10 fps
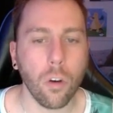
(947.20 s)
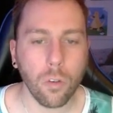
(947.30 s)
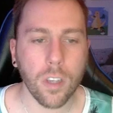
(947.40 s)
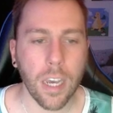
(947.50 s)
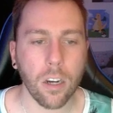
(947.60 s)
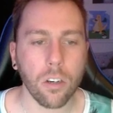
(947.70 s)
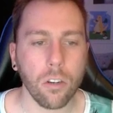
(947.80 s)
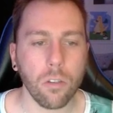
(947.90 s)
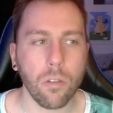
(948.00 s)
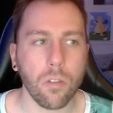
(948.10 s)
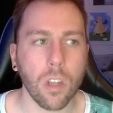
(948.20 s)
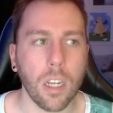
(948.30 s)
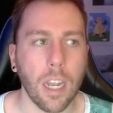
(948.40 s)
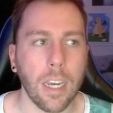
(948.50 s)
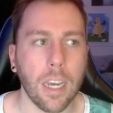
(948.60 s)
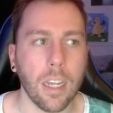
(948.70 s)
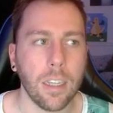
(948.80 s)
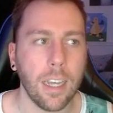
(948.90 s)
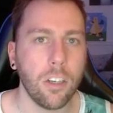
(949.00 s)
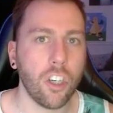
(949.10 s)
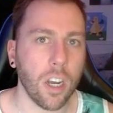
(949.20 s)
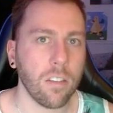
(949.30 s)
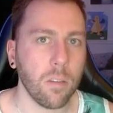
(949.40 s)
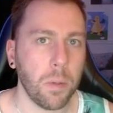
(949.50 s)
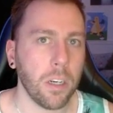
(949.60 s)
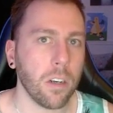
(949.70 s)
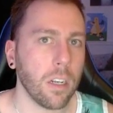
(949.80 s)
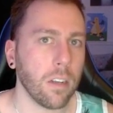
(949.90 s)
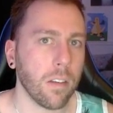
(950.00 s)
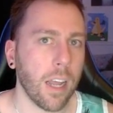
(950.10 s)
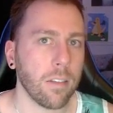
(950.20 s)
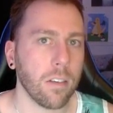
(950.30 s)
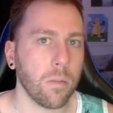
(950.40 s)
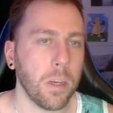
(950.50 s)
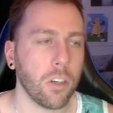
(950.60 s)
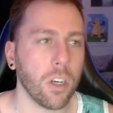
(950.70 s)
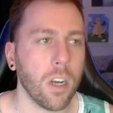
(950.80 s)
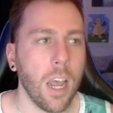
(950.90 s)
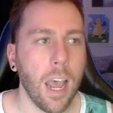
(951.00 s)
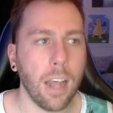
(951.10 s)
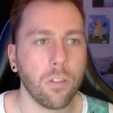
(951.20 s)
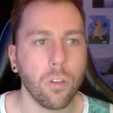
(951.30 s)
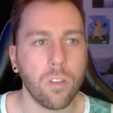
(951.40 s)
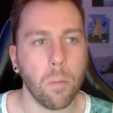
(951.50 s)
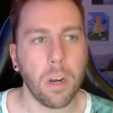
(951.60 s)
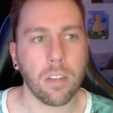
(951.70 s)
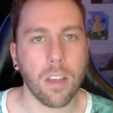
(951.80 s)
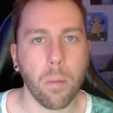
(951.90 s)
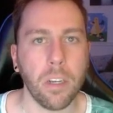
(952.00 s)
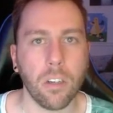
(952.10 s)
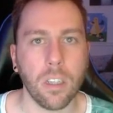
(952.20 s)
characters, like, they just appeared in this last expansion, and so someone that's coming to the